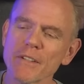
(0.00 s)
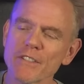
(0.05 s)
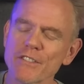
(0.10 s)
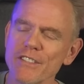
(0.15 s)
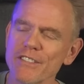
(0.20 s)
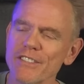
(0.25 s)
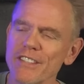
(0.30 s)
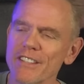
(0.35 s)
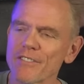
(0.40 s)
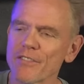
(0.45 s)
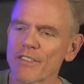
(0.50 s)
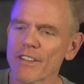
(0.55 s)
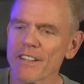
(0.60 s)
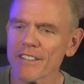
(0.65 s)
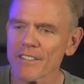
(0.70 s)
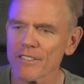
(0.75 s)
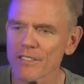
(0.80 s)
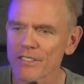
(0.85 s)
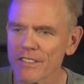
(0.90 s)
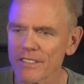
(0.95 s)
But she said,
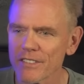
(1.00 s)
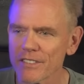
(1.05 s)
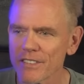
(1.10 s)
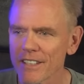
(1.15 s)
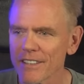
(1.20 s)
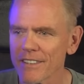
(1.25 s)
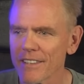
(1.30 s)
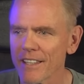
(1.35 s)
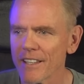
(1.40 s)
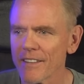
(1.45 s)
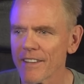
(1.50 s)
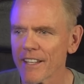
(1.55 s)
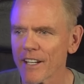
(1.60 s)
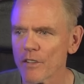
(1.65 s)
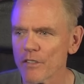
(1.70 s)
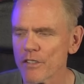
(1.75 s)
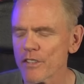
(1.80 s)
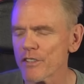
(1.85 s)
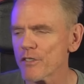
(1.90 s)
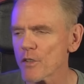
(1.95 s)
funny thing, she said, they
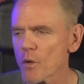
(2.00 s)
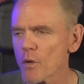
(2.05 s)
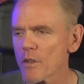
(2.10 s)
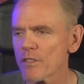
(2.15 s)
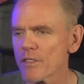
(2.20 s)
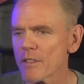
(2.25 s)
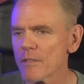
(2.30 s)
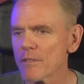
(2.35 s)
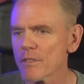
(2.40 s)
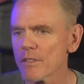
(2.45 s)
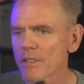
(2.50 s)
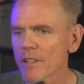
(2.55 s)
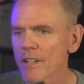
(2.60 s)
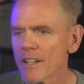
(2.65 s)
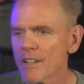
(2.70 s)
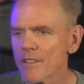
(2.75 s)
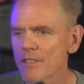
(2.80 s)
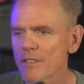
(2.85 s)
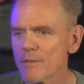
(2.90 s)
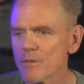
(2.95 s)
go, this story seems
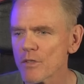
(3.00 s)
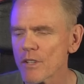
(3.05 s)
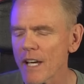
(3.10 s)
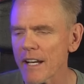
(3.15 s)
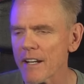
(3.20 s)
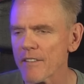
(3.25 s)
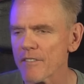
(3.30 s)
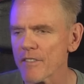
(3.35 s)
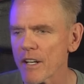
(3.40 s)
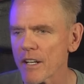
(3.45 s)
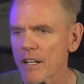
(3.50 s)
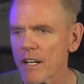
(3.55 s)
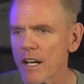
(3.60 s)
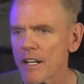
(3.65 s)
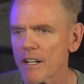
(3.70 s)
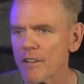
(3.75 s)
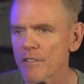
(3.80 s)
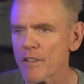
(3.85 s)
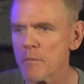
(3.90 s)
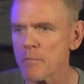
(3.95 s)
kind of
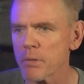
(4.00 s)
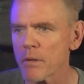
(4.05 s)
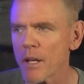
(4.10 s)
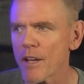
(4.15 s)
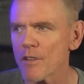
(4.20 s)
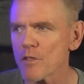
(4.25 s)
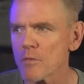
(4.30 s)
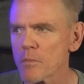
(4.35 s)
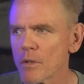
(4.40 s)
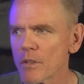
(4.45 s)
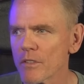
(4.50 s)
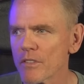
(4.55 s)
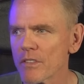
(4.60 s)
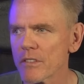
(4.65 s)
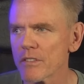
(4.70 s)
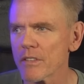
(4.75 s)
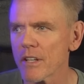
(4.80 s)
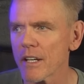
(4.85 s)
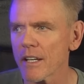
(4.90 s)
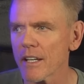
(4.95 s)
implausible. And
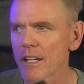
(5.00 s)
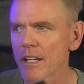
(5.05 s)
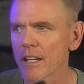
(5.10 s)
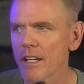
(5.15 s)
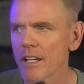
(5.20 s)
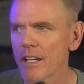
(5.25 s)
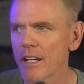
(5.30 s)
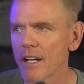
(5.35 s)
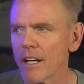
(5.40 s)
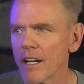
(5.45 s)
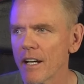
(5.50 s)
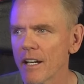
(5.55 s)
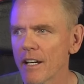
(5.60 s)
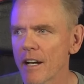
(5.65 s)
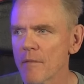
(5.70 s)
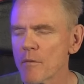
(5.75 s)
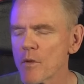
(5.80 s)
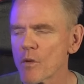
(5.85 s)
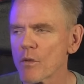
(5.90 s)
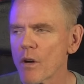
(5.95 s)
she's like,
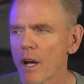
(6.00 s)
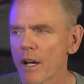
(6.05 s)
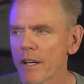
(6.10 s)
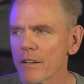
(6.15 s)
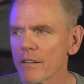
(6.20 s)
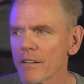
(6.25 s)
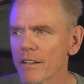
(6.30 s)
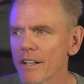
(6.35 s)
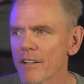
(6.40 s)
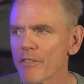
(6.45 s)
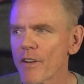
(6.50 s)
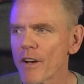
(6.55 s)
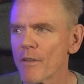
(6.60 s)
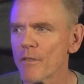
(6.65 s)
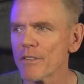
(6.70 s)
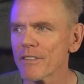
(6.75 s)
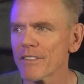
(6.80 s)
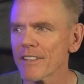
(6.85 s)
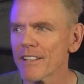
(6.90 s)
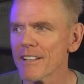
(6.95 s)
I'm a writer.
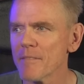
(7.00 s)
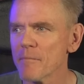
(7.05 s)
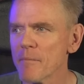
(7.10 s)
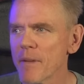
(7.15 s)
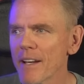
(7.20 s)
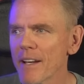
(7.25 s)
I'd